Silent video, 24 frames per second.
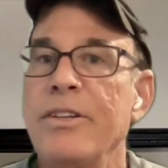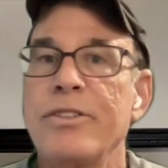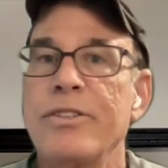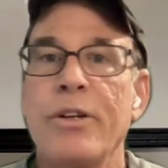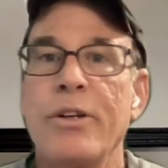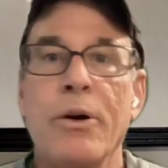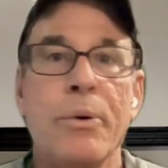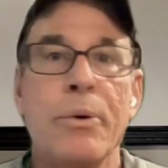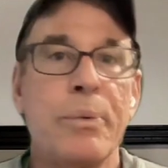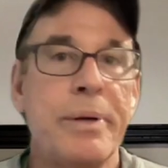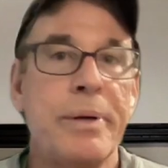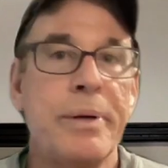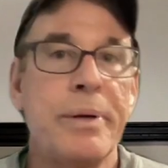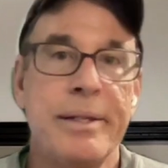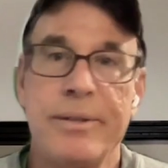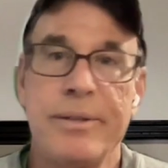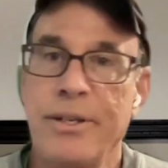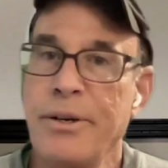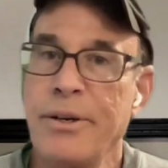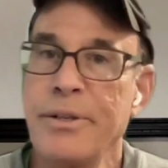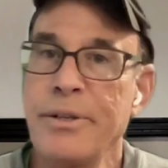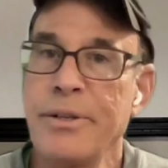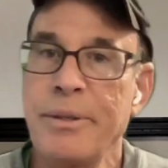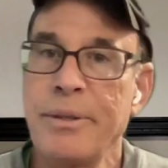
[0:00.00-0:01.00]
So we
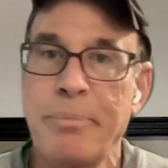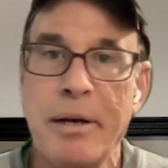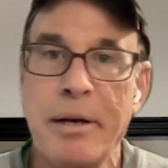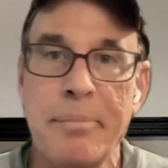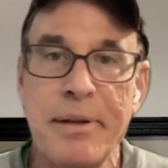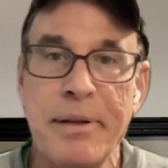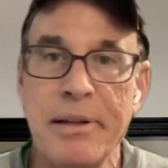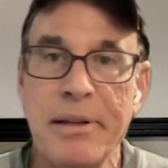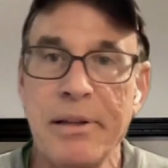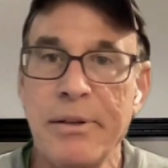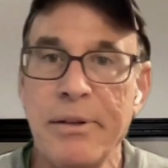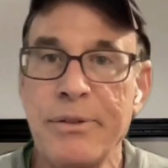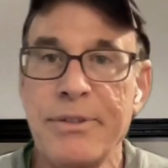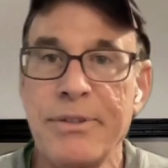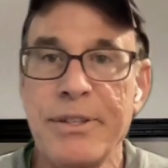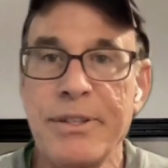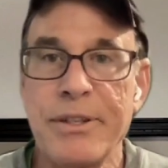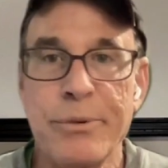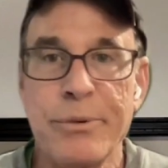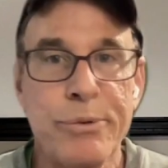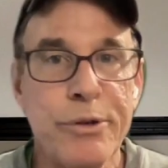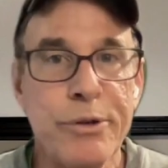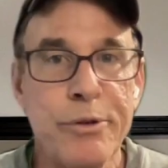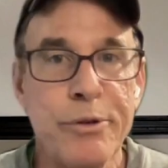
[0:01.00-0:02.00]
turn the puppy loose
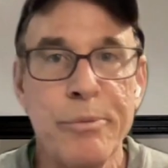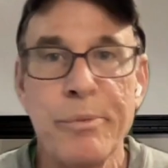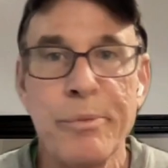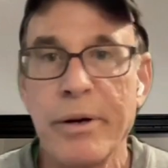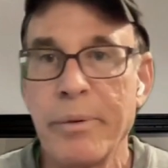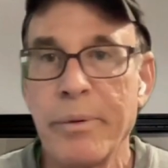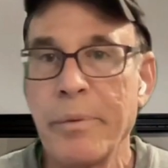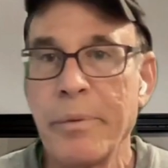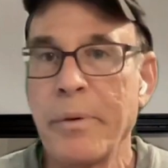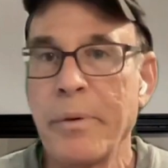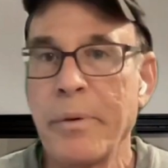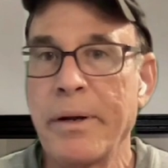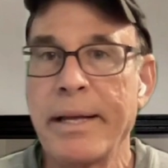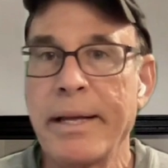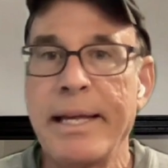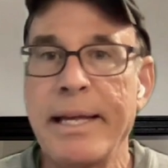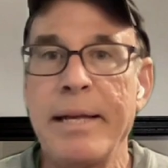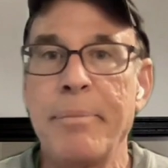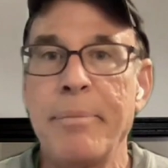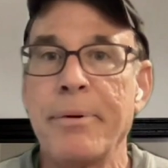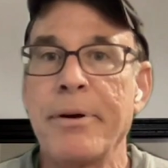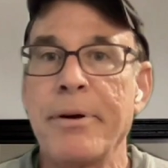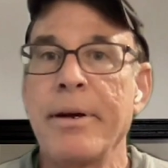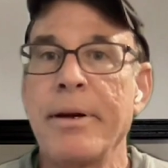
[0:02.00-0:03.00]
in the room where we want to
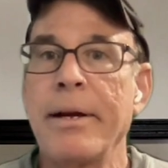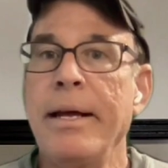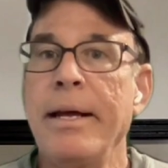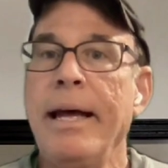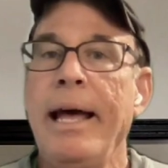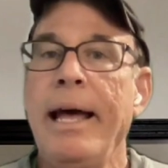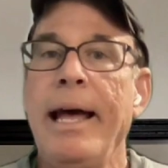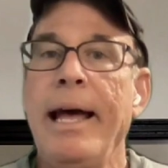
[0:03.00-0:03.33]
keep her.